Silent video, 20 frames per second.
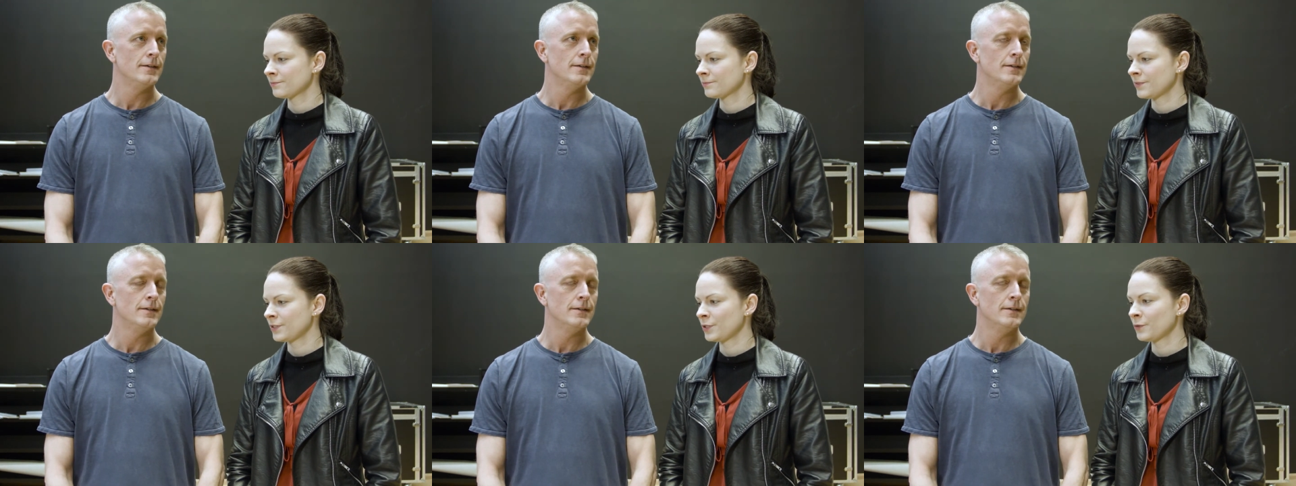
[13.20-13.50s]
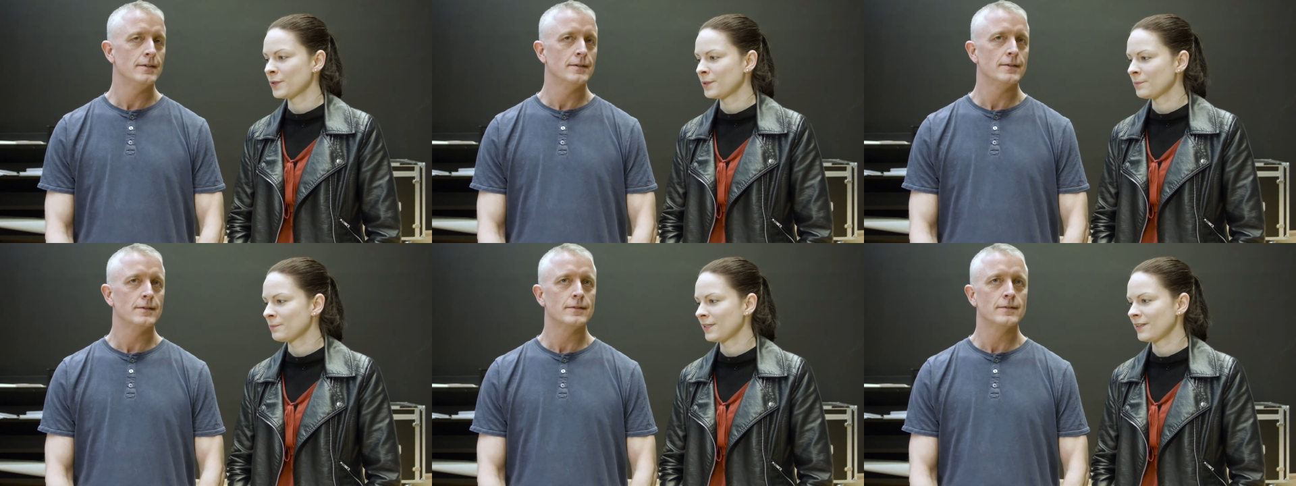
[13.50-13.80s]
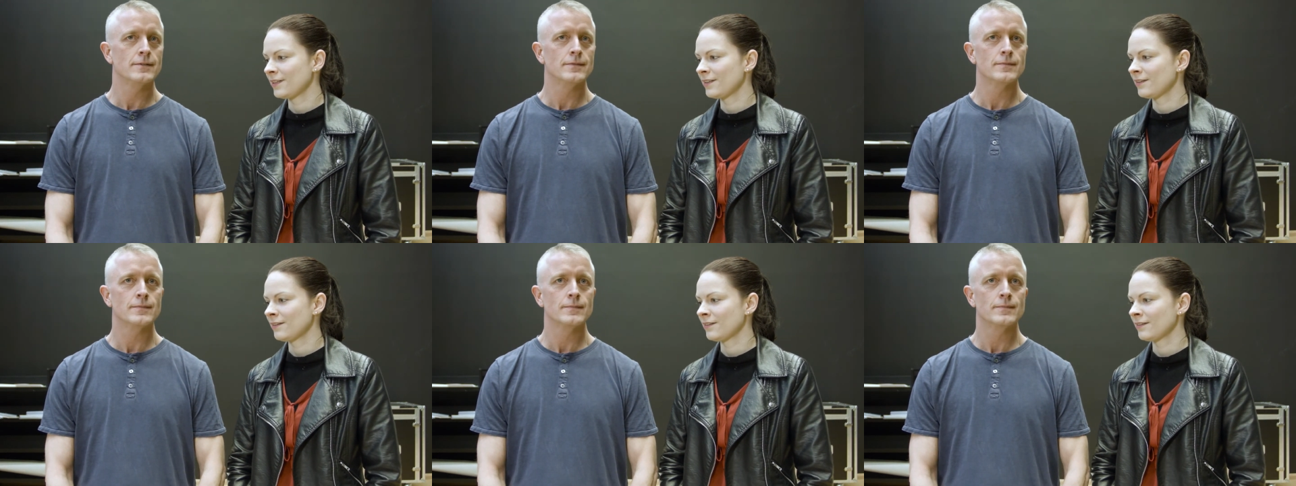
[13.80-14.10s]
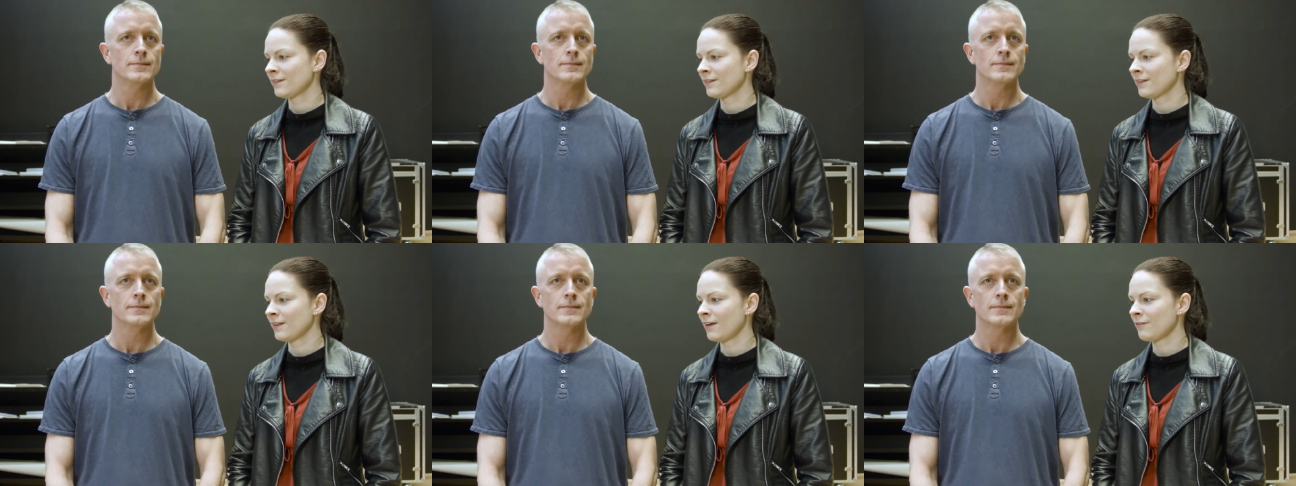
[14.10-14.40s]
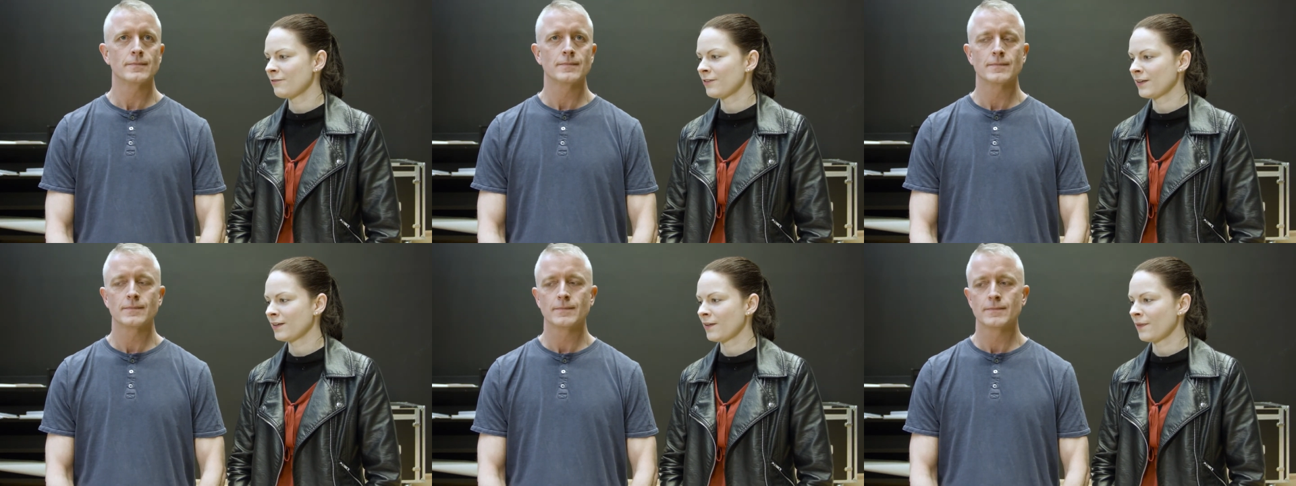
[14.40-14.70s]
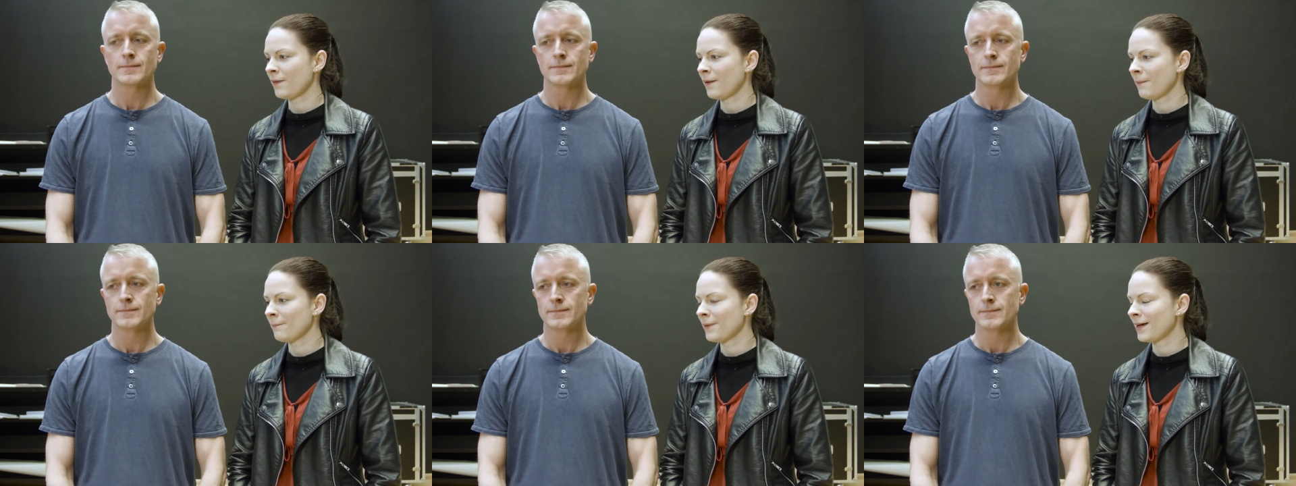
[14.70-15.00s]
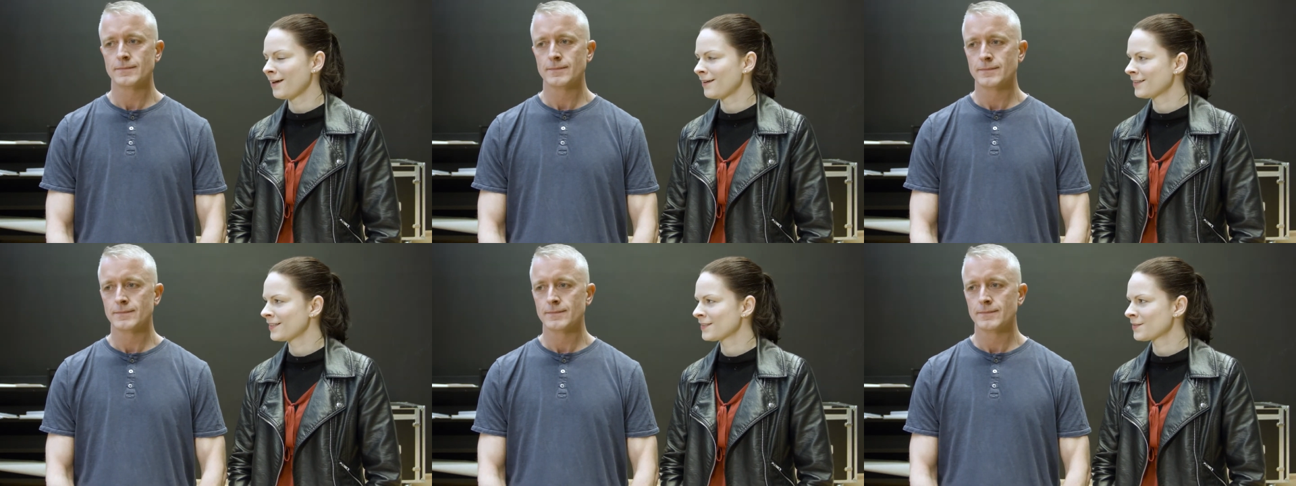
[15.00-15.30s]
Speaker 1: You and me laughing at that
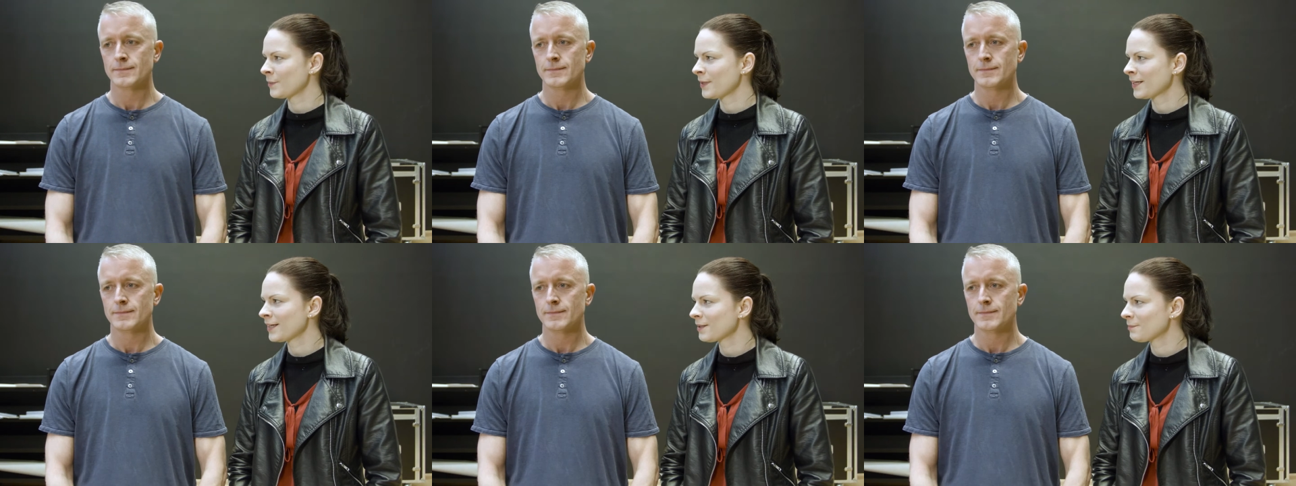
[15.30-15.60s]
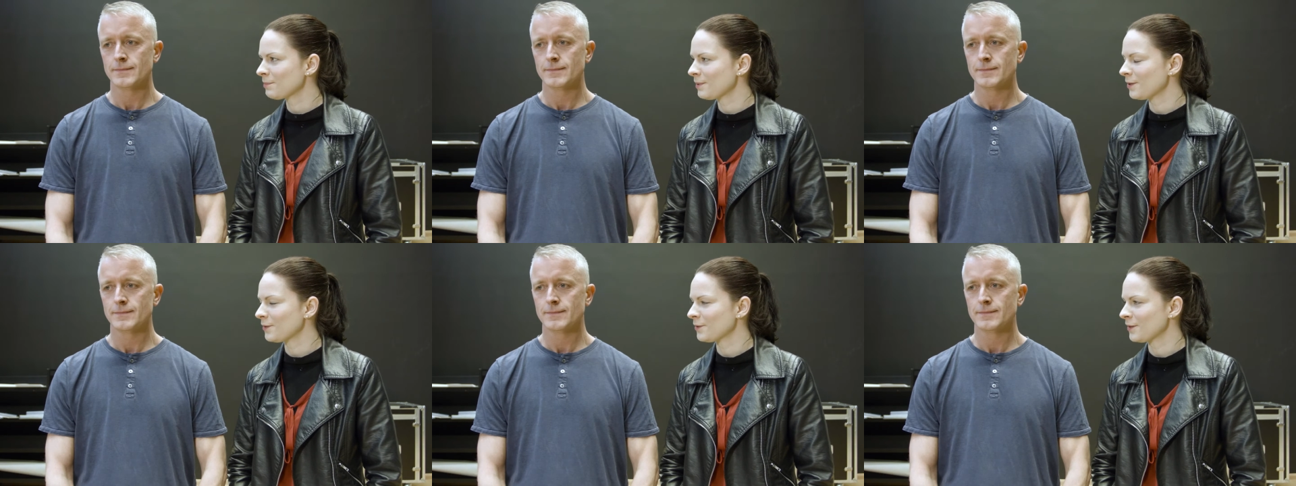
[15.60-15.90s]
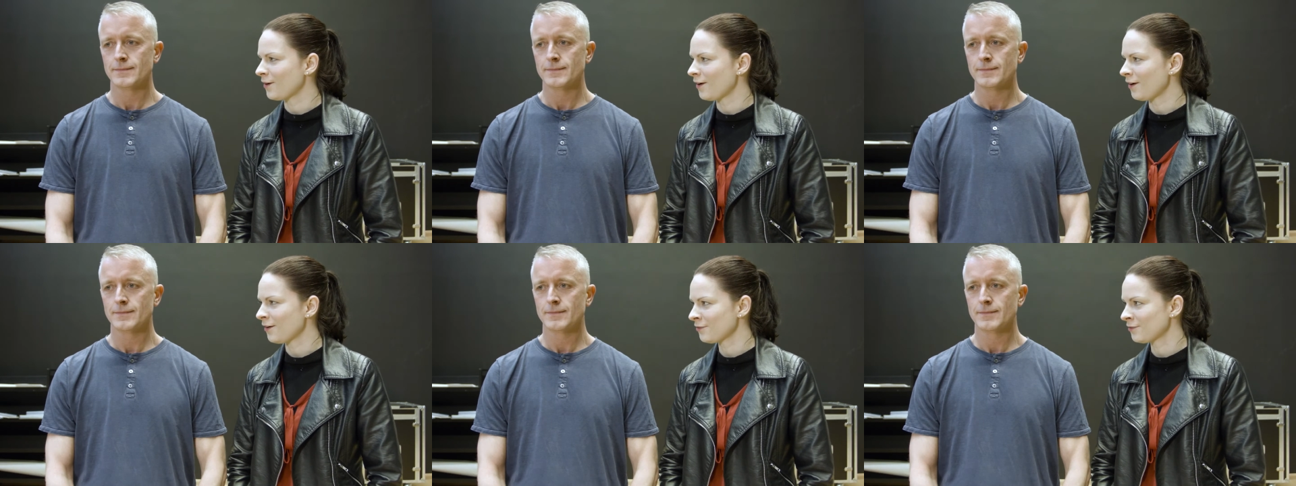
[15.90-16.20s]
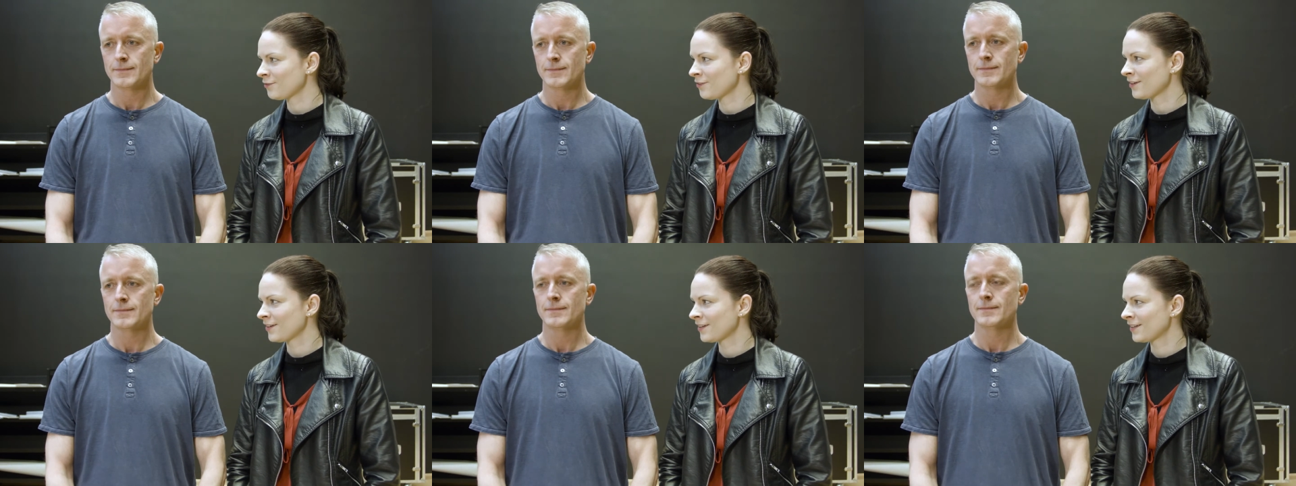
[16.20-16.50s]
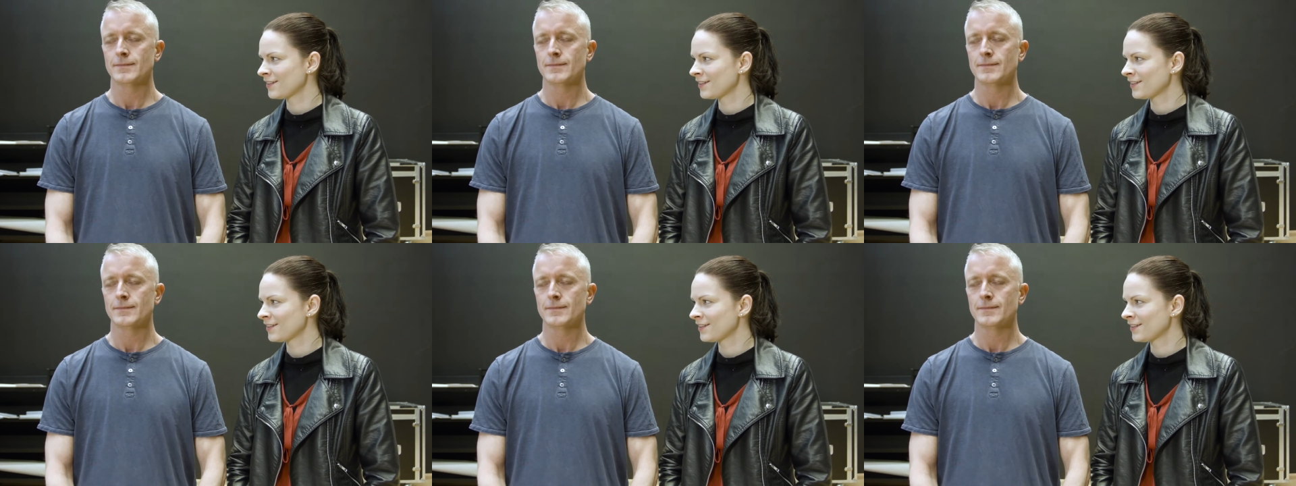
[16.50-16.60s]
man, his wig had blown off.